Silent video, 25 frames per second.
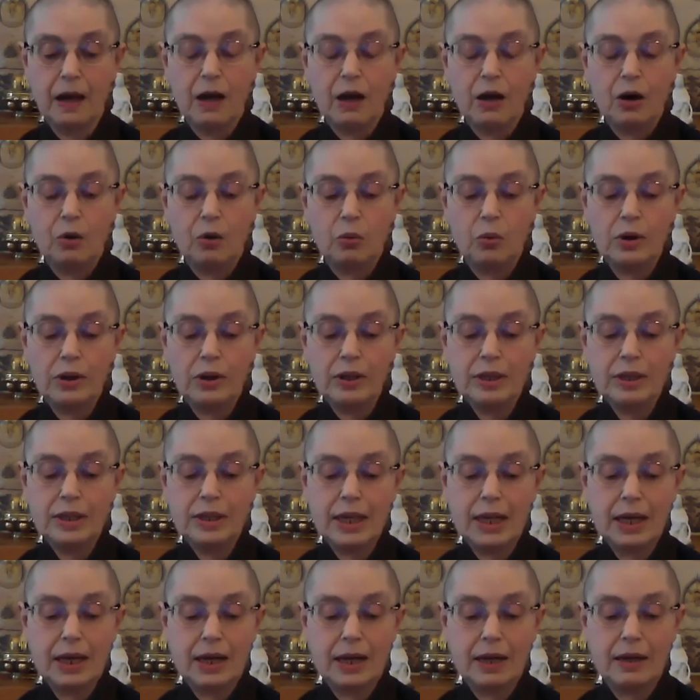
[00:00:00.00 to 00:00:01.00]
One
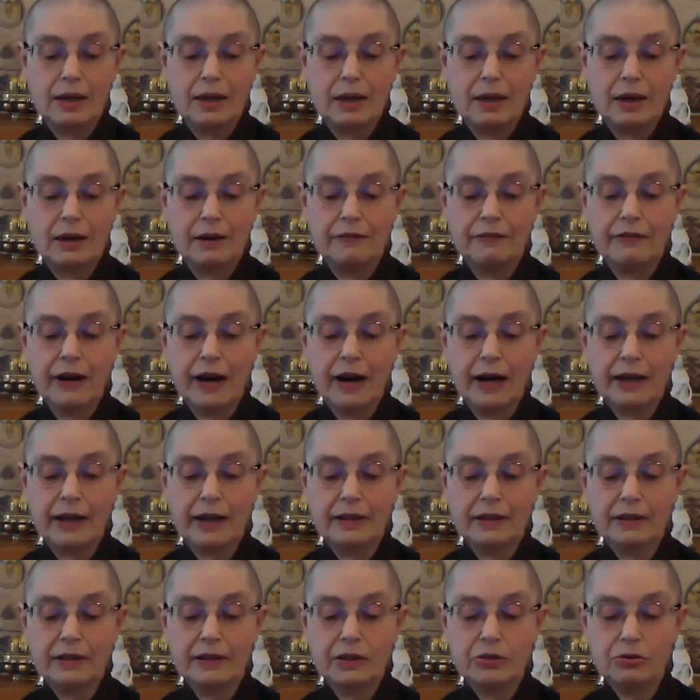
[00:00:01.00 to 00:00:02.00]
day, a
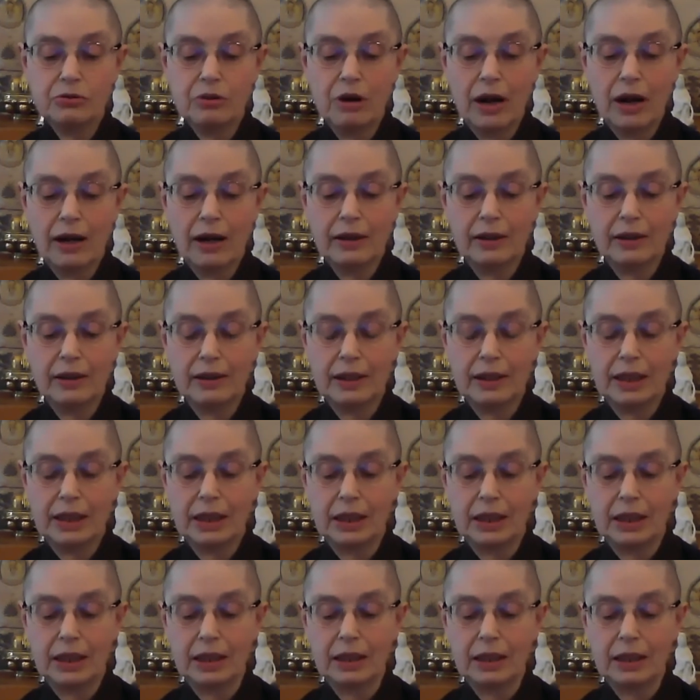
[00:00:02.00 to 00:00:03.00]
violent dragon
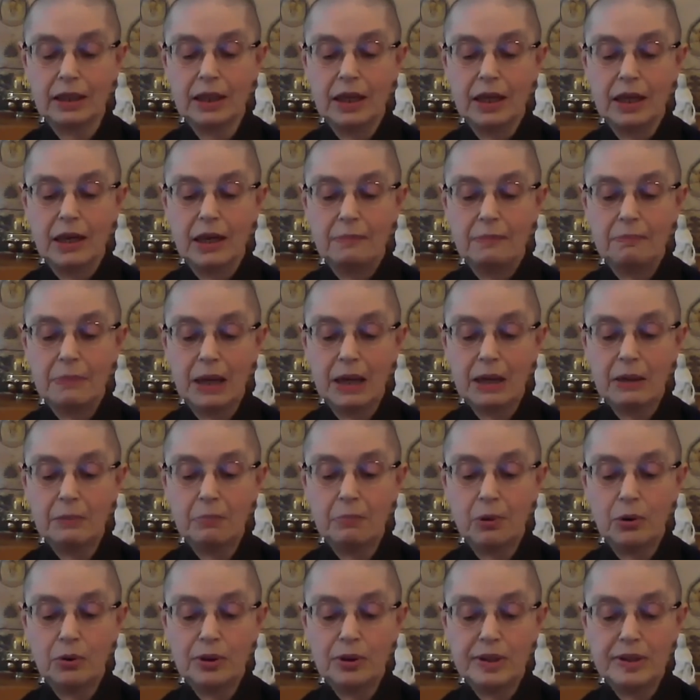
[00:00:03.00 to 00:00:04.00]
king met a
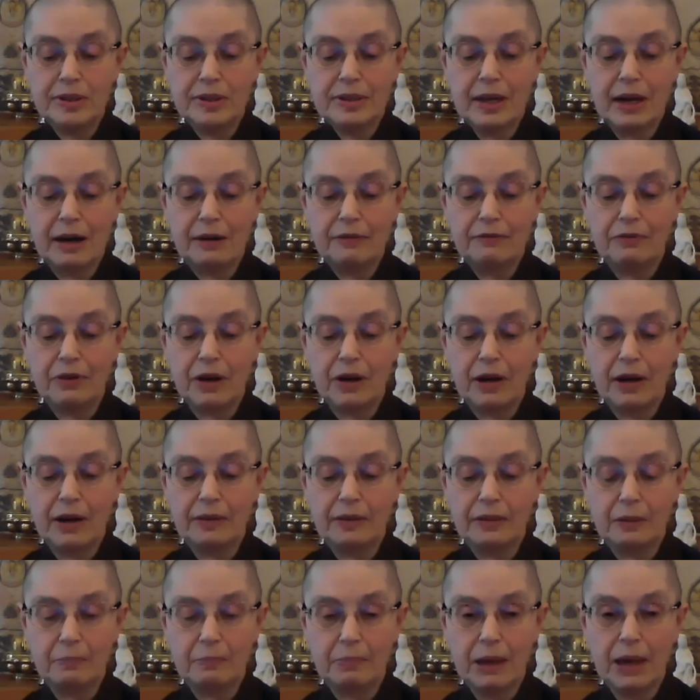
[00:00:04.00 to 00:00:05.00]
bodhisattva on
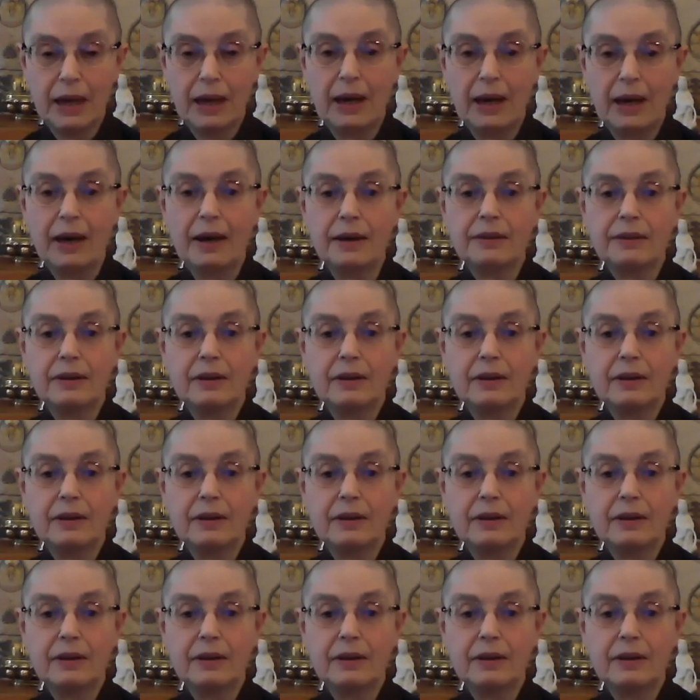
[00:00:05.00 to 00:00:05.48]
the path.